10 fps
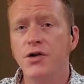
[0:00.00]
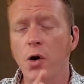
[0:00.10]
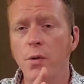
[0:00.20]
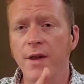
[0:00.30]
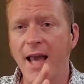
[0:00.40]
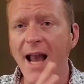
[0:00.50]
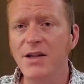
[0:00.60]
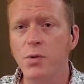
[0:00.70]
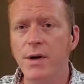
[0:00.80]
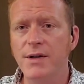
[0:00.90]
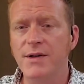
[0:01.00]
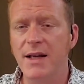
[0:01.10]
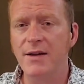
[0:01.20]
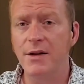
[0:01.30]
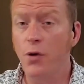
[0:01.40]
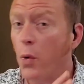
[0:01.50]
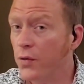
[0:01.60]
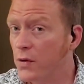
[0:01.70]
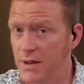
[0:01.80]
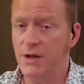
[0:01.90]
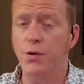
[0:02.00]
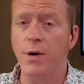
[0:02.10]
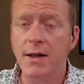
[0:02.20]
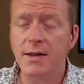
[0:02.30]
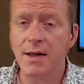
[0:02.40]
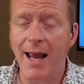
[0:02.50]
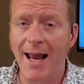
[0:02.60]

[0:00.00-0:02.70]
So the case was in the Northern District,